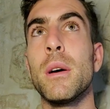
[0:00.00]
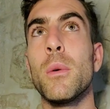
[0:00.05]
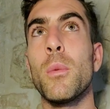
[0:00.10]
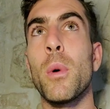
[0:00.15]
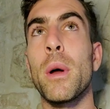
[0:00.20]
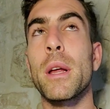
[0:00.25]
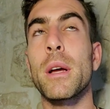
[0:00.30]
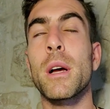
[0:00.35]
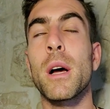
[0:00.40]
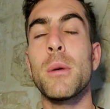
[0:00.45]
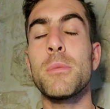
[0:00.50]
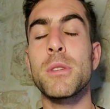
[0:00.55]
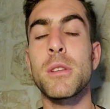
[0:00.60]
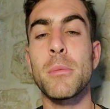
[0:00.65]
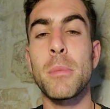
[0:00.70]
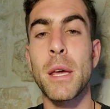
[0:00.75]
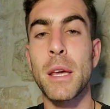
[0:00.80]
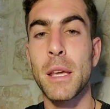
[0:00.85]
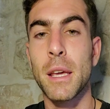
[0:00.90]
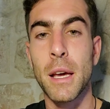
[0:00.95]
when it comes to
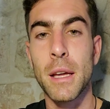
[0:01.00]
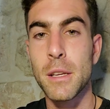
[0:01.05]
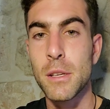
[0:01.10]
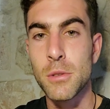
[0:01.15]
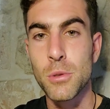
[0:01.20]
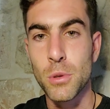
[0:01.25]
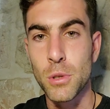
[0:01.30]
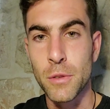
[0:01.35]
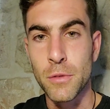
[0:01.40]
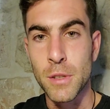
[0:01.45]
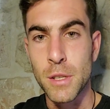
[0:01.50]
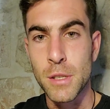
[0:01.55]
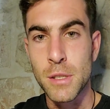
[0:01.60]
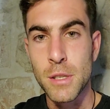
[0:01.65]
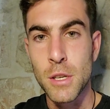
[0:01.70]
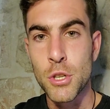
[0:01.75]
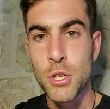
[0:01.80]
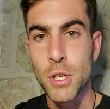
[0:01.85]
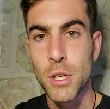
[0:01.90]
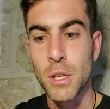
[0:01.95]
making any sort of
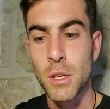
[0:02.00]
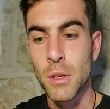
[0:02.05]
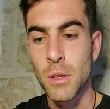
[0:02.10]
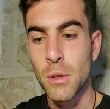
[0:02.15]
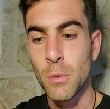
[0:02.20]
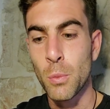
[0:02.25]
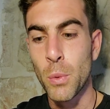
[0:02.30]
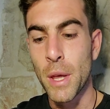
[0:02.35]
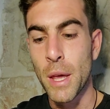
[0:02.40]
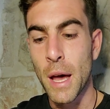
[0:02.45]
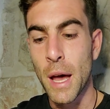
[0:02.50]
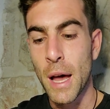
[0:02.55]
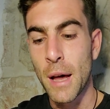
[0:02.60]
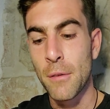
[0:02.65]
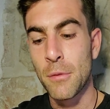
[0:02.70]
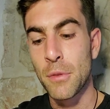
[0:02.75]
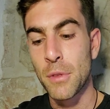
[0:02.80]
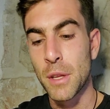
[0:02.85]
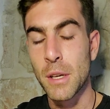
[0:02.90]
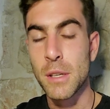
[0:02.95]
decision, we
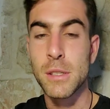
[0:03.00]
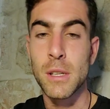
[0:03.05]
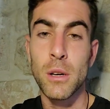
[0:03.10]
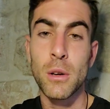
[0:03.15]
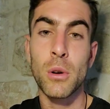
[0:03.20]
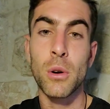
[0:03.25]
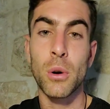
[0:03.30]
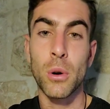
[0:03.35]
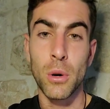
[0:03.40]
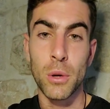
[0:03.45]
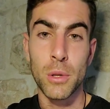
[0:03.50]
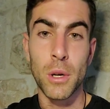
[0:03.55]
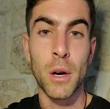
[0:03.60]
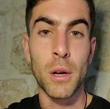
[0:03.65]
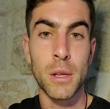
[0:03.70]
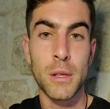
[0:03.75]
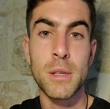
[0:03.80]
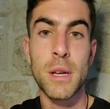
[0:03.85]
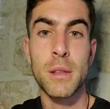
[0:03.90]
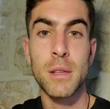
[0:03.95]
have things that are called
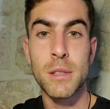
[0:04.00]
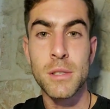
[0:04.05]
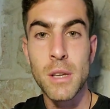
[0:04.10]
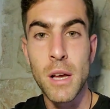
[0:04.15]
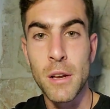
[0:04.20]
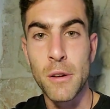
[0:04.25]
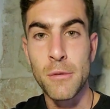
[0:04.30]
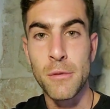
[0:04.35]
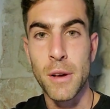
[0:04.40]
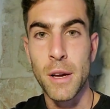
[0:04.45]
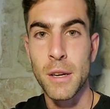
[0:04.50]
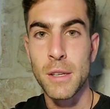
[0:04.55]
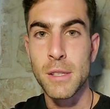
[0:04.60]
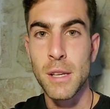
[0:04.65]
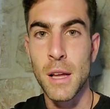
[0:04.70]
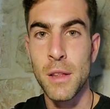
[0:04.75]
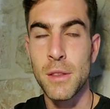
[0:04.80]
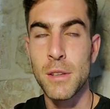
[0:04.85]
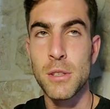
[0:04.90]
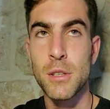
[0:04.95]
unintended side effects.
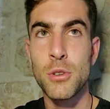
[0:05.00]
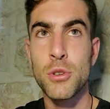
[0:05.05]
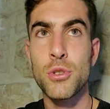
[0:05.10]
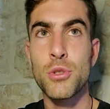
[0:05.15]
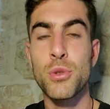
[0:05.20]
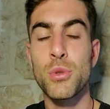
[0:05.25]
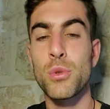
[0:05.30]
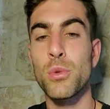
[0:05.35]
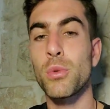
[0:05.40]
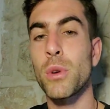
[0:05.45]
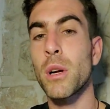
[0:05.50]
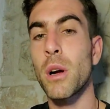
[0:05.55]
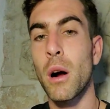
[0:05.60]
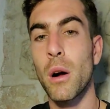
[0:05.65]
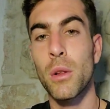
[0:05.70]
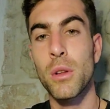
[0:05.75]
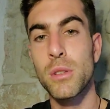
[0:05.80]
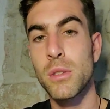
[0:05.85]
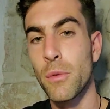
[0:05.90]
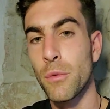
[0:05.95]
And this is true
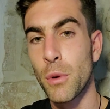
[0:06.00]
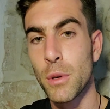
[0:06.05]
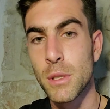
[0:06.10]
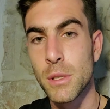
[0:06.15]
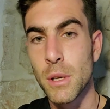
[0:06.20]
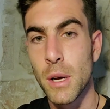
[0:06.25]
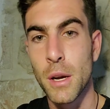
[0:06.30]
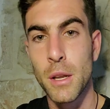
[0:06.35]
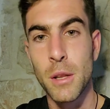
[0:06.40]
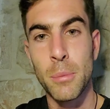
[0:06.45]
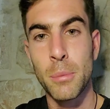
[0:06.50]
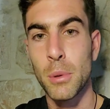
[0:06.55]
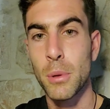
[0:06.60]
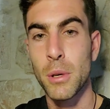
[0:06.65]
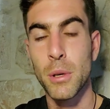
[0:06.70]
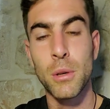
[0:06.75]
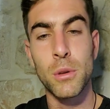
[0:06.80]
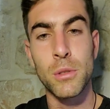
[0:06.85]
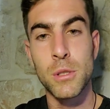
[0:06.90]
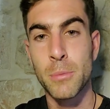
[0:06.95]
regardless of what side of the
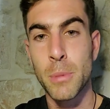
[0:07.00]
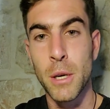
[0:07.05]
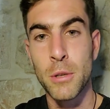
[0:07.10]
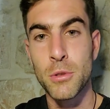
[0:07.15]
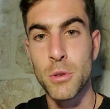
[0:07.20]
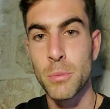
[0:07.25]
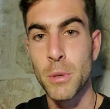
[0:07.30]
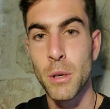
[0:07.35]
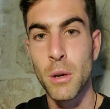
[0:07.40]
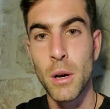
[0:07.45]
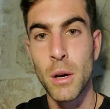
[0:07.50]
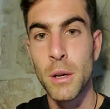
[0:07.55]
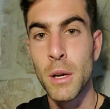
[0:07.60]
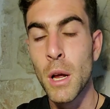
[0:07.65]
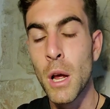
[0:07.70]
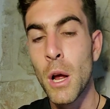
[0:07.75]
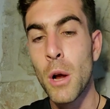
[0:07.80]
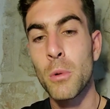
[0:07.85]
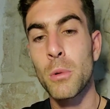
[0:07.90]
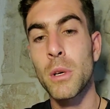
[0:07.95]
political spectrum you're on,
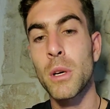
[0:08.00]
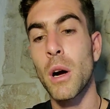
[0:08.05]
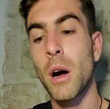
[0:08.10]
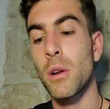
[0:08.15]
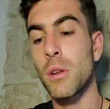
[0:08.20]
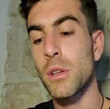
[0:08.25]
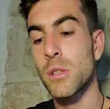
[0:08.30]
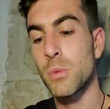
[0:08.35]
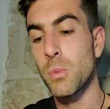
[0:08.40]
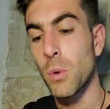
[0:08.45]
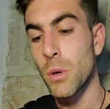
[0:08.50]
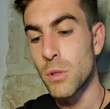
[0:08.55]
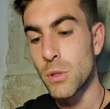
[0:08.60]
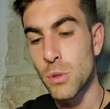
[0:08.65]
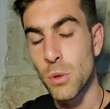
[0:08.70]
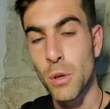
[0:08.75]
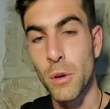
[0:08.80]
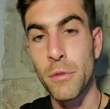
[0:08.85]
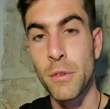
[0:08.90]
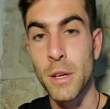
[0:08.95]
regardless of what
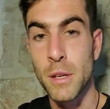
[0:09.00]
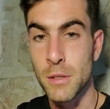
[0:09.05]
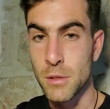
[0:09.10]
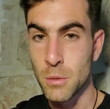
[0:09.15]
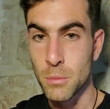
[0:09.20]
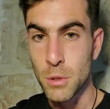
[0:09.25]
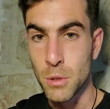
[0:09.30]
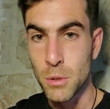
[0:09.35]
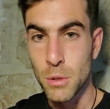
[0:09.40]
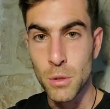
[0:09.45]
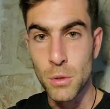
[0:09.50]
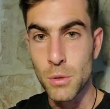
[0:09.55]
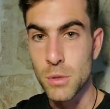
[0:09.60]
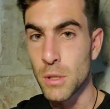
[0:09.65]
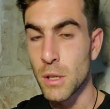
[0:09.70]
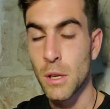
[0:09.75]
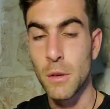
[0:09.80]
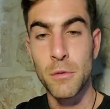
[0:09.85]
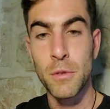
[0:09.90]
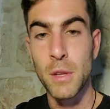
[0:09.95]
sort of ism you use.
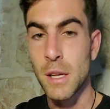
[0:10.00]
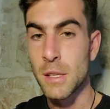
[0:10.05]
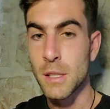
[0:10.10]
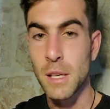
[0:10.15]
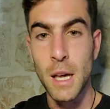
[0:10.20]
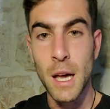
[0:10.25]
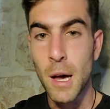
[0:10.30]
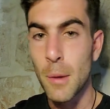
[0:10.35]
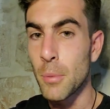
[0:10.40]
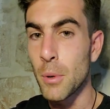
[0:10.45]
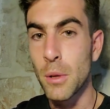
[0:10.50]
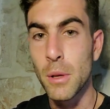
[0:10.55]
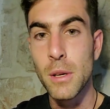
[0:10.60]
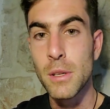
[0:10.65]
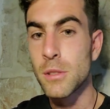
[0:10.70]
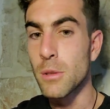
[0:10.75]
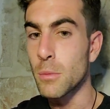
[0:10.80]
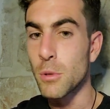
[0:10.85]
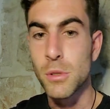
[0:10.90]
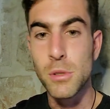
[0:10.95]
And if that's
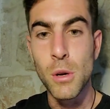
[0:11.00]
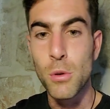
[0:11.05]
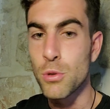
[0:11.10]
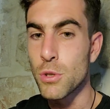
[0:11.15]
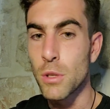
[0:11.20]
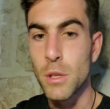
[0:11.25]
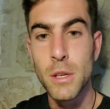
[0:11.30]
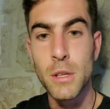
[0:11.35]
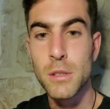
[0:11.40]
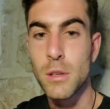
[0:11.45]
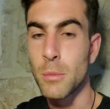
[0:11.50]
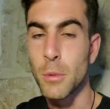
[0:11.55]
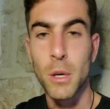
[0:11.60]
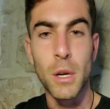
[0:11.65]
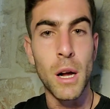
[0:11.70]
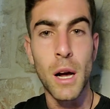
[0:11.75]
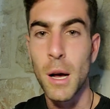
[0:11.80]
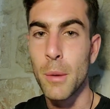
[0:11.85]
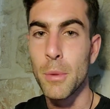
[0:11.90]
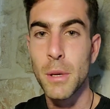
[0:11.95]
capitalism or socialism or
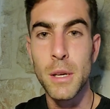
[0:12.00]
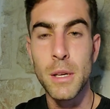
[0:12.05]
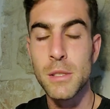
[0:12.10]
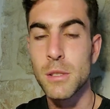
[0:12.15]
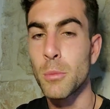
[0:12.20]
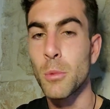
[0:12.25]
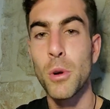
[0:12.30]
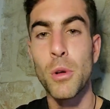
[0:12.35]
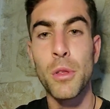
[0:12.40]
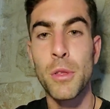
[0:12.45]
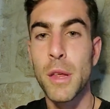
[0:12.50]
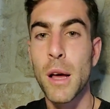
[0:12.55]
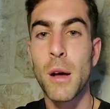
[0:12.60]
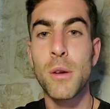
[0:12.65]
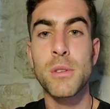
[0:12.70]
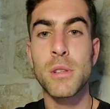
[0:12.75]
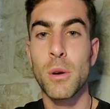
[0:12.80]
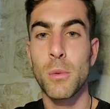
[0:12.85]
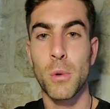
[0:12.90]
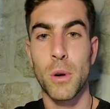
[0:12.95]
communism or
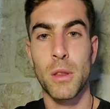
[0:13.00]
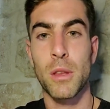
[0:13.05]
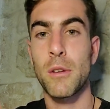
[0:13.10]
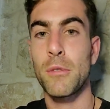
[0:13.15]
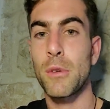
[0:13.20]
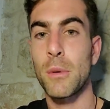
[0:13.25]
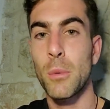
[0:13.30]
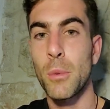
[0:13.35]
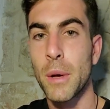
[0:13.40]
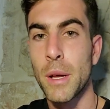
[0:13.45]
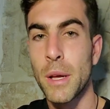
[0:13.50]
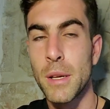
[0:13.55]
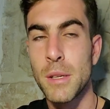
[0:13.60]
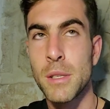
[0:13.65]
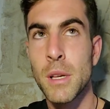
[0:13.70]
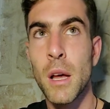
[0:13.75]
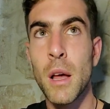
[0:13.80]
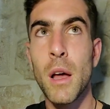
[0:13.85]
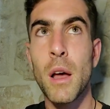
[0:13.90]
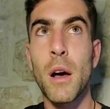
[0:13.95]
1,001 different
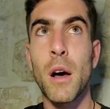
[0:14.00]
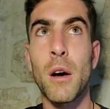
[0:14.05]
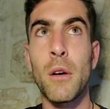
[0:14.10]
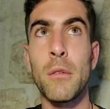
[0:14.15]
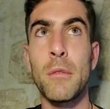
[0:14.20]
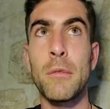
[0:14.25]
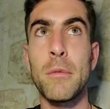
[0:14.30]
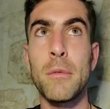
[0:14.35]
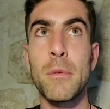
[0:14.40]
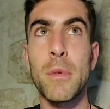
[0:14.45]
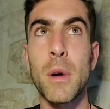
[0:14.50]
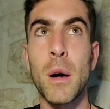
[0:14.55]
ways of